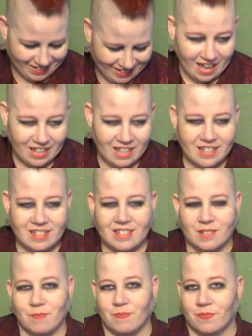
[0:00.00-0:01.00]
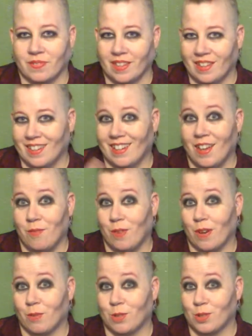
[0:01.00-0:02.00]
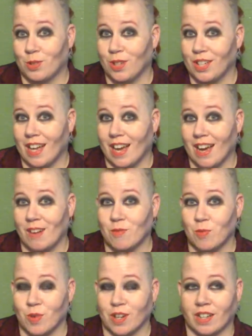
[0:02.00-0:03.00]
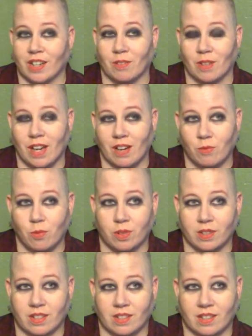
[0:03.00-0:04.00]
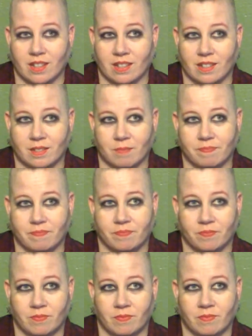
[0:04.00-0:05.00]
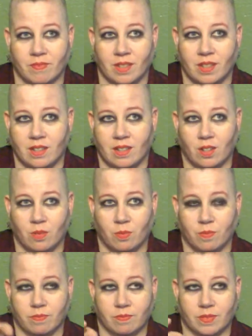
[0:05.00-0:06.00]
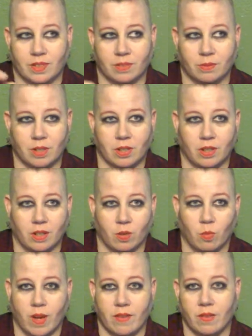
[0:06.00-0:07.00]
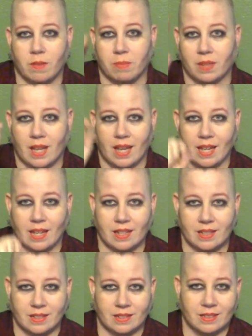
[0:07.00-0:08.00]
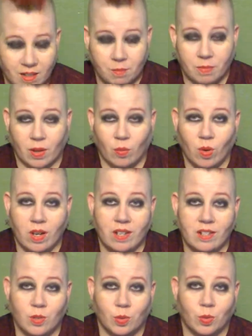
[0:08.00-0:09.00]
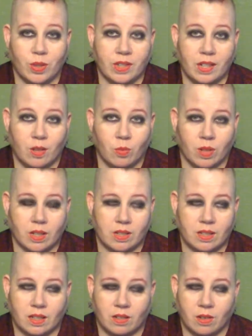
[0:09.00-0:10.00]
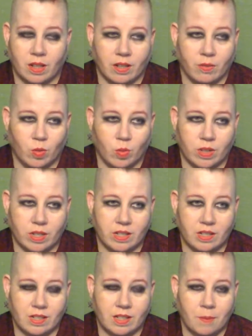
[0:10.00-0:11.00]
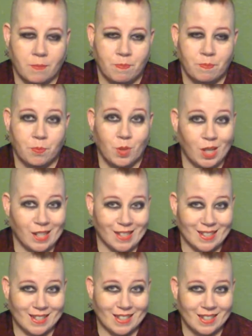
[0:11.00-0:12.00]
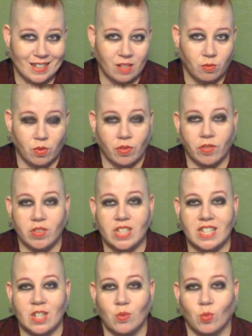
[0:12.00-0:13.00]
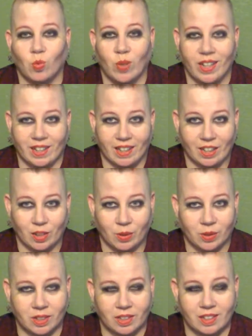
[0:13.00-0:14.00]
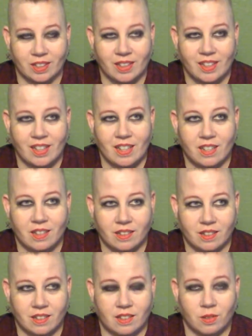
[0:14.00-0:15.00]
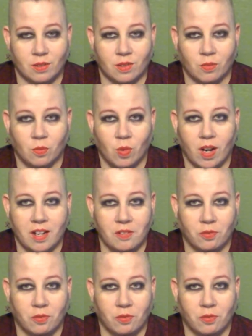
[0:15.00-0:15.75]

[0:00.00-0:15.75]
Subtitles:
I guess if I was going to have one, I would have one that's got a what do you call it, a wavy blade. My wand, or one that I want. I don't have a wand, but if you've ever seen Willow, the wand of